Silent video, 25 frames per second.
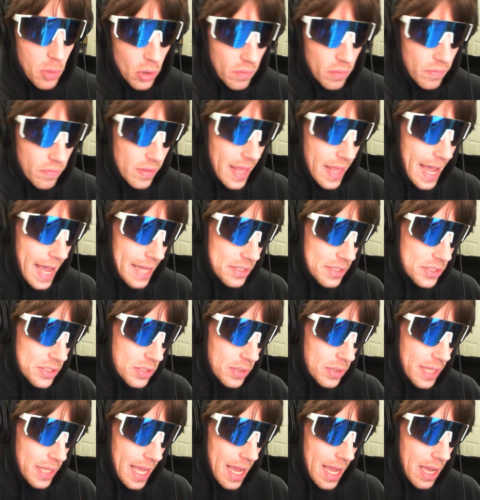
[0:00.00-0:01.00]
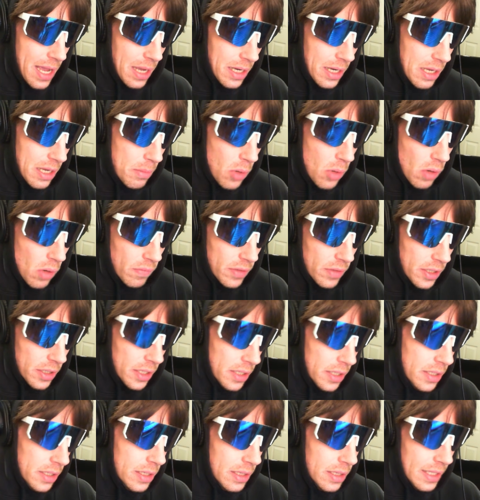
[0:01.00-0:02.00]
for that, so yeah, come
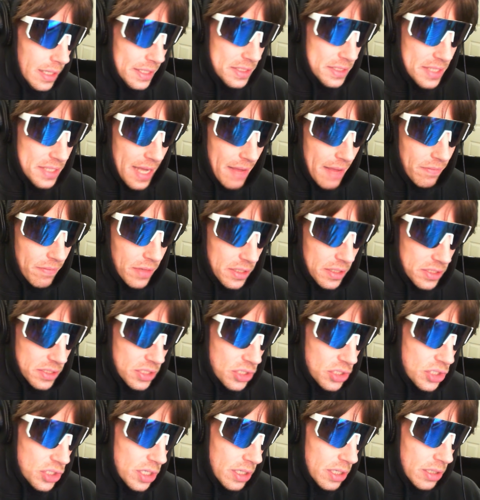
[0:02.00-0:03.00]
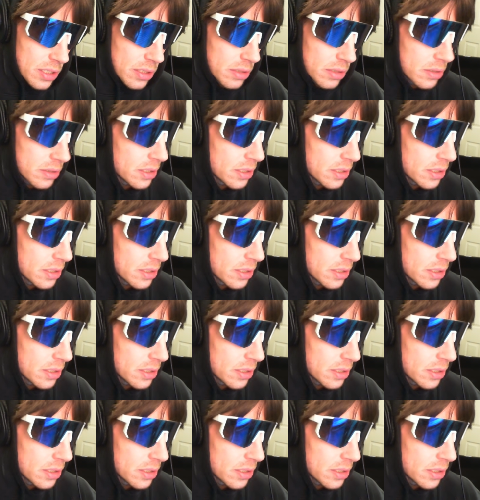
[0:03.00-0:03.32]
over, let's Netflix and chill.